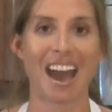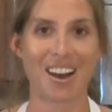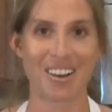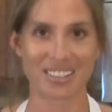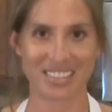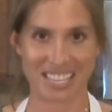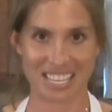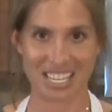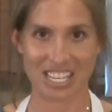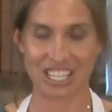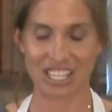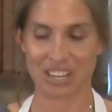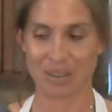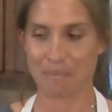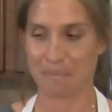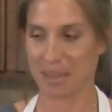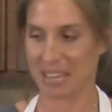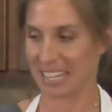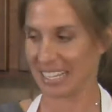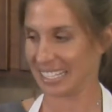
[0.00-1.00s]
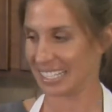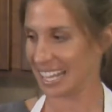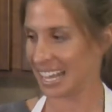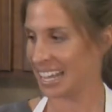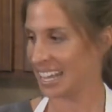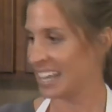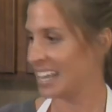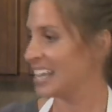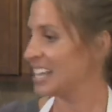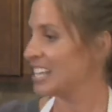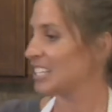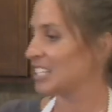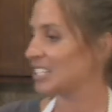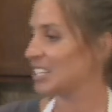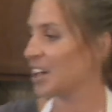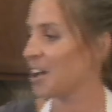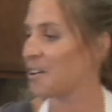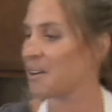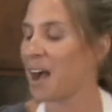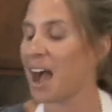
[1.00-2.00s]
out these shrimpies.
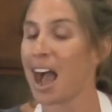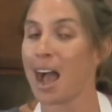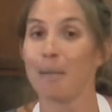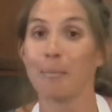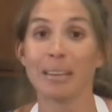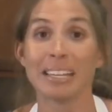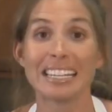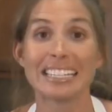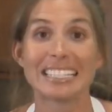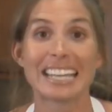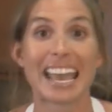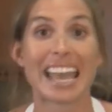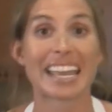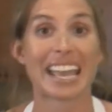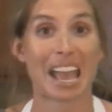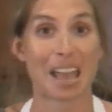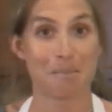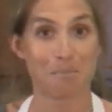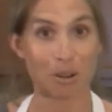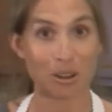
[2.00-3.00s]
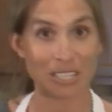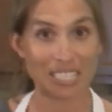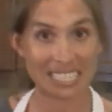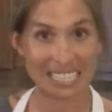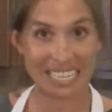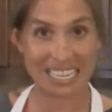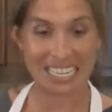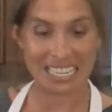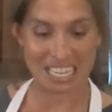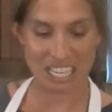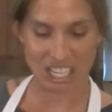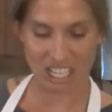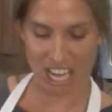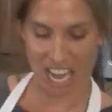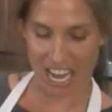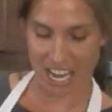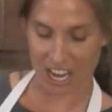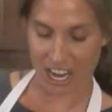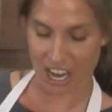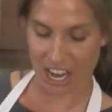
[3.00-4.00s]
So I'm gonna take a martini
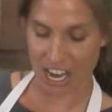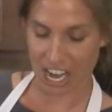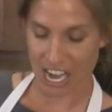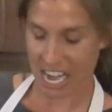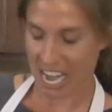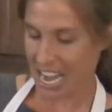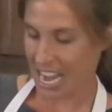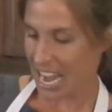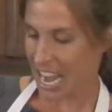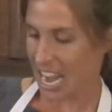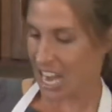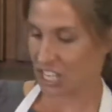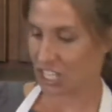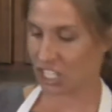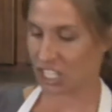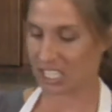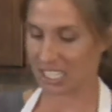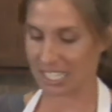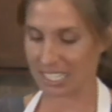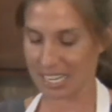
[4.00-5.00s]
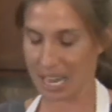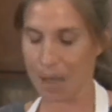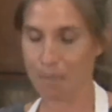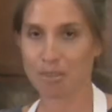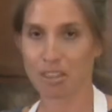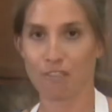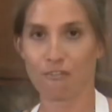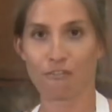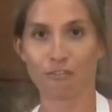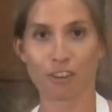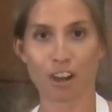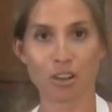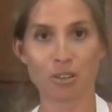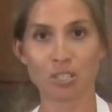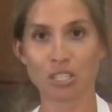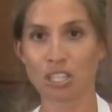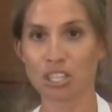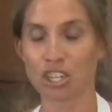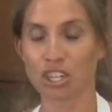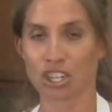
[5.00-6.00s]
shaker and just dump the
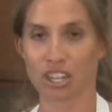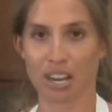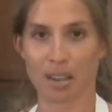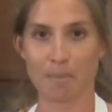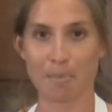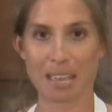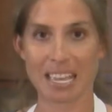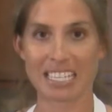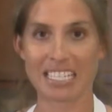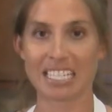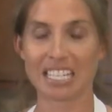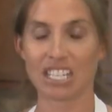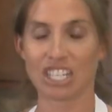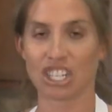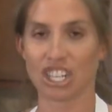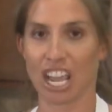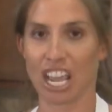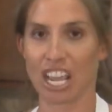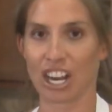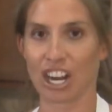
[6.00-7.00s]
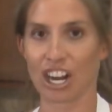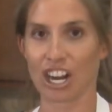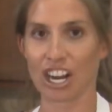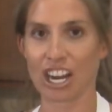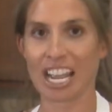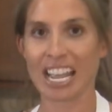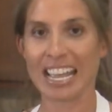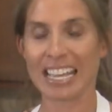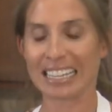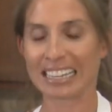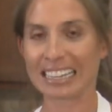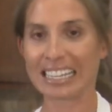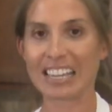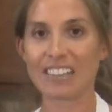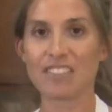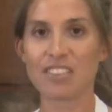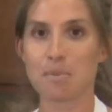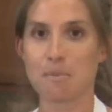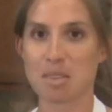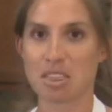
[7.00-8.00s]
frozen shrimp into the shaker and
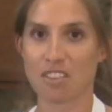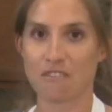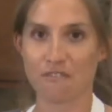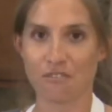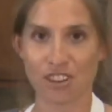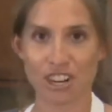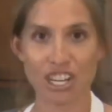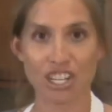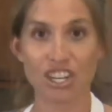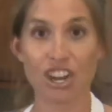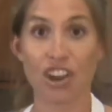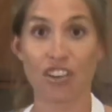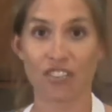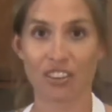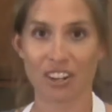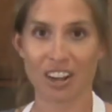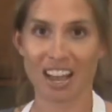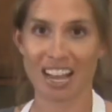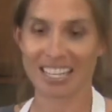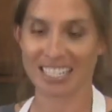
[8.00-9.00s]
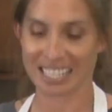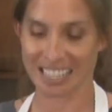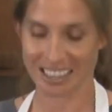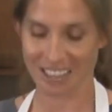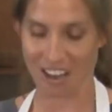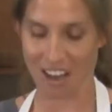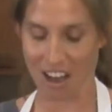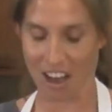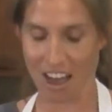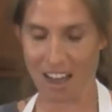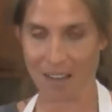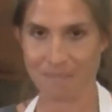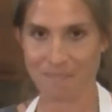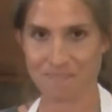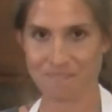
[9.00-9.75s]
leave them in the fridge overnight to thaw.